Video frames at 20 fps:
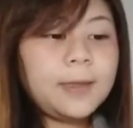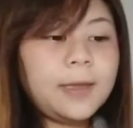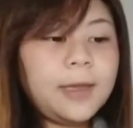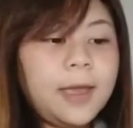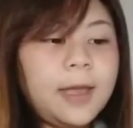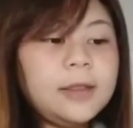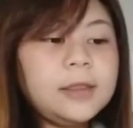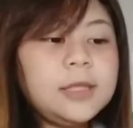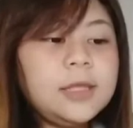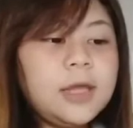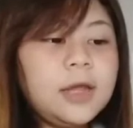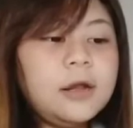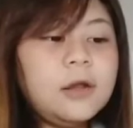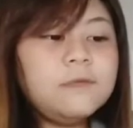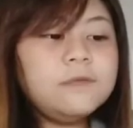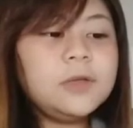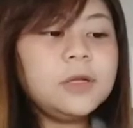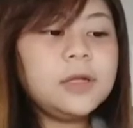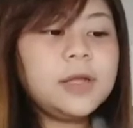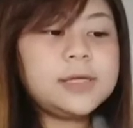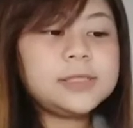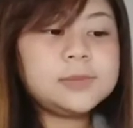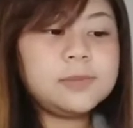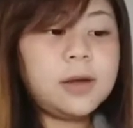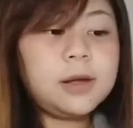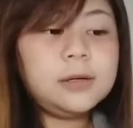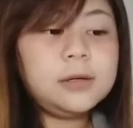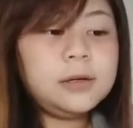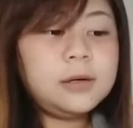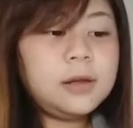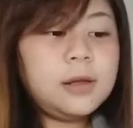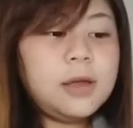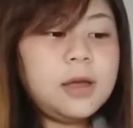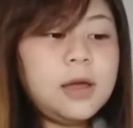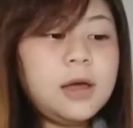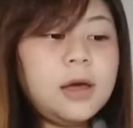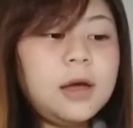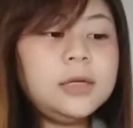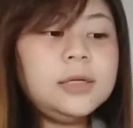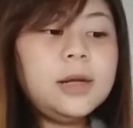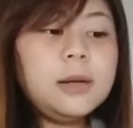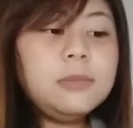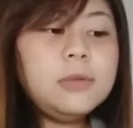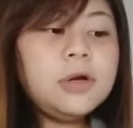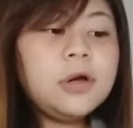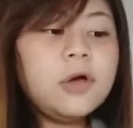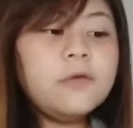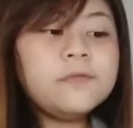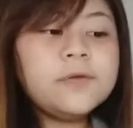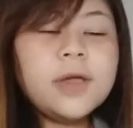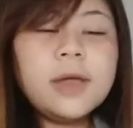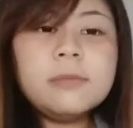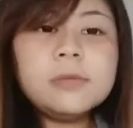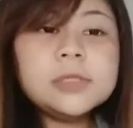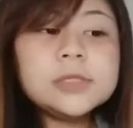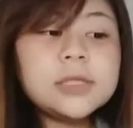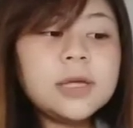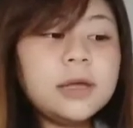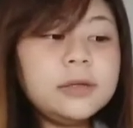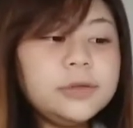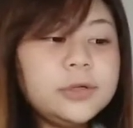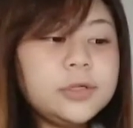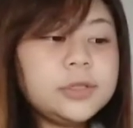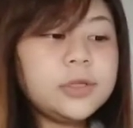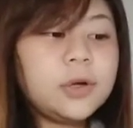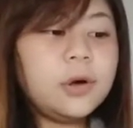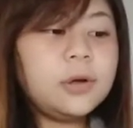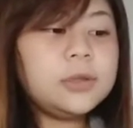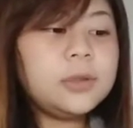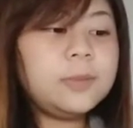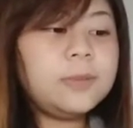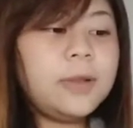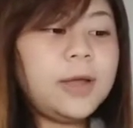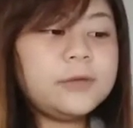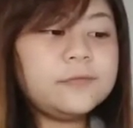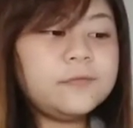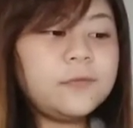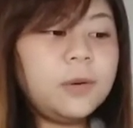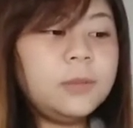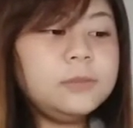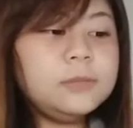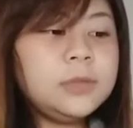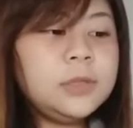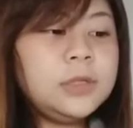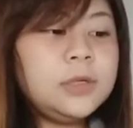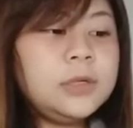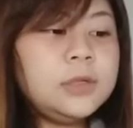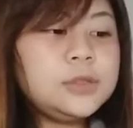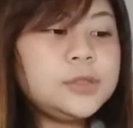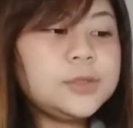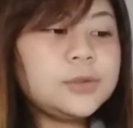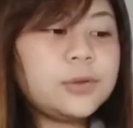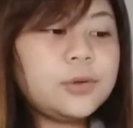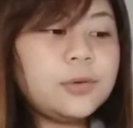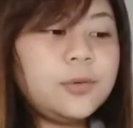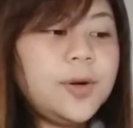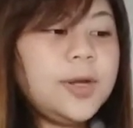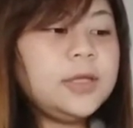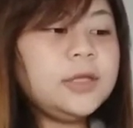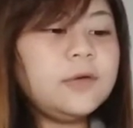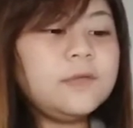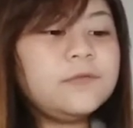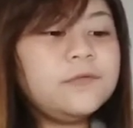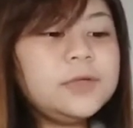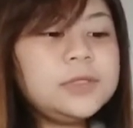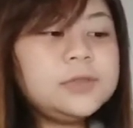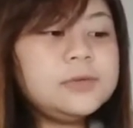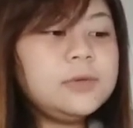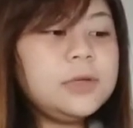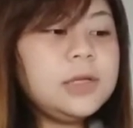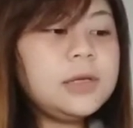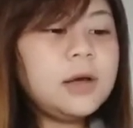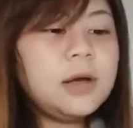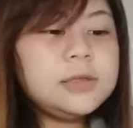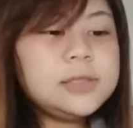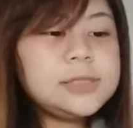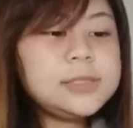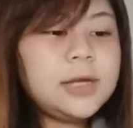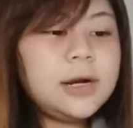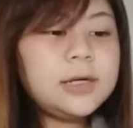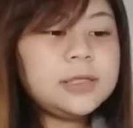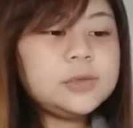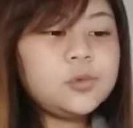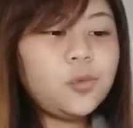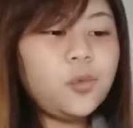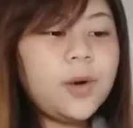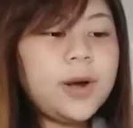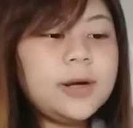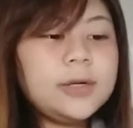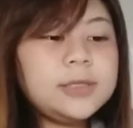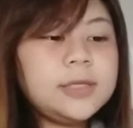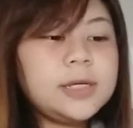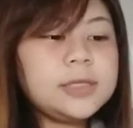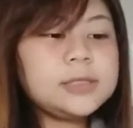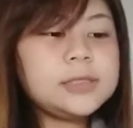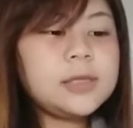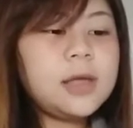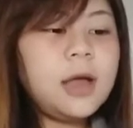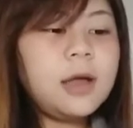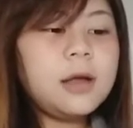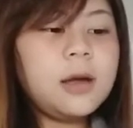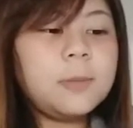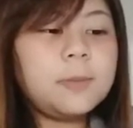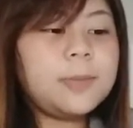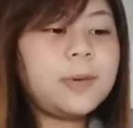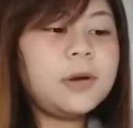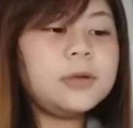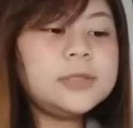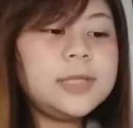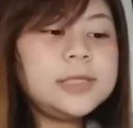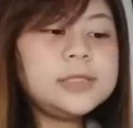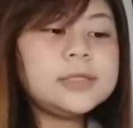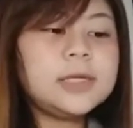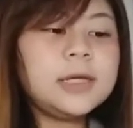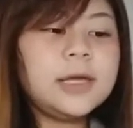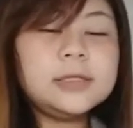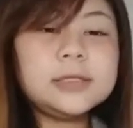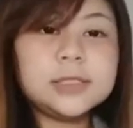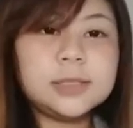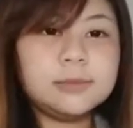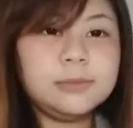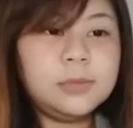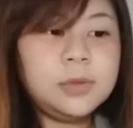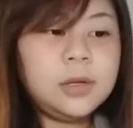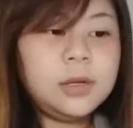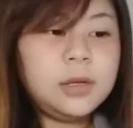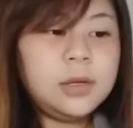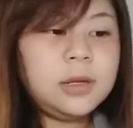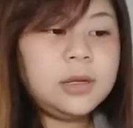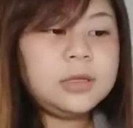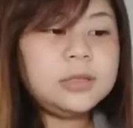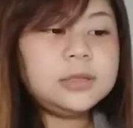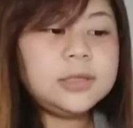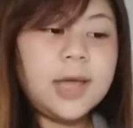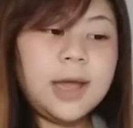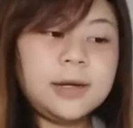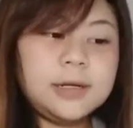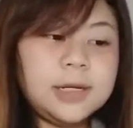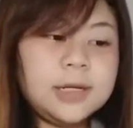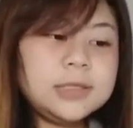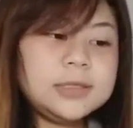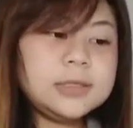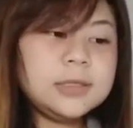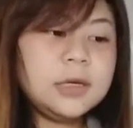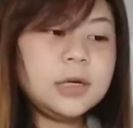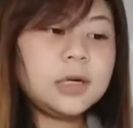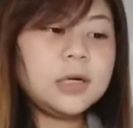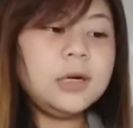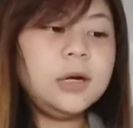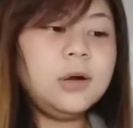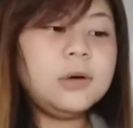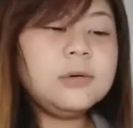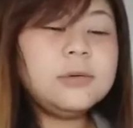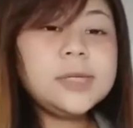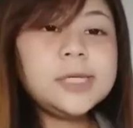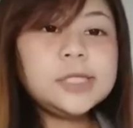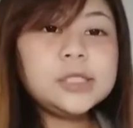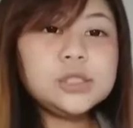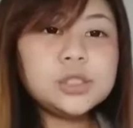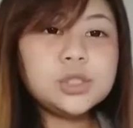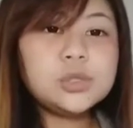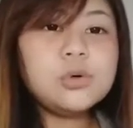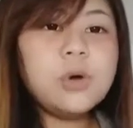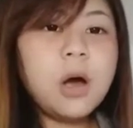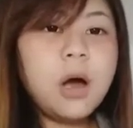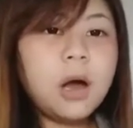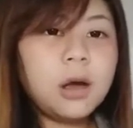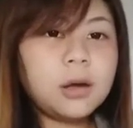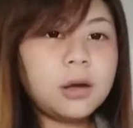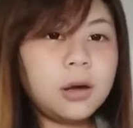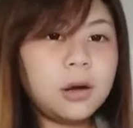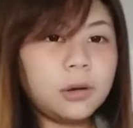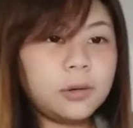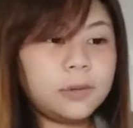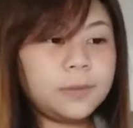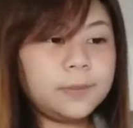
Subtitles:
At the end of the last month, a number of gamers gathered on the platform to create a visual concert where they sang a protest anthem, that is, Glory to Hong Kong.